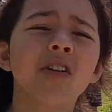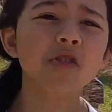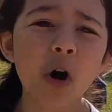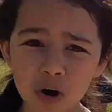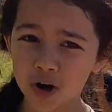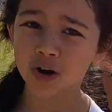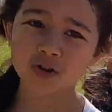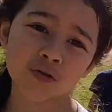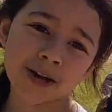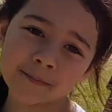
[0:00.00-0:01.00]
our dog on our
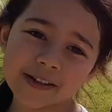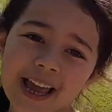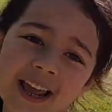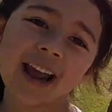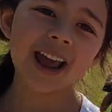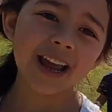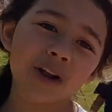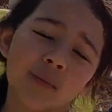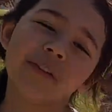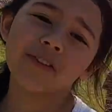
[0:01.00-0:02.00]
trips and
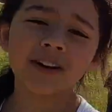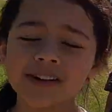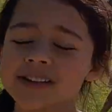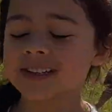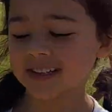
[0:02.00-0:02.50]
it'll be very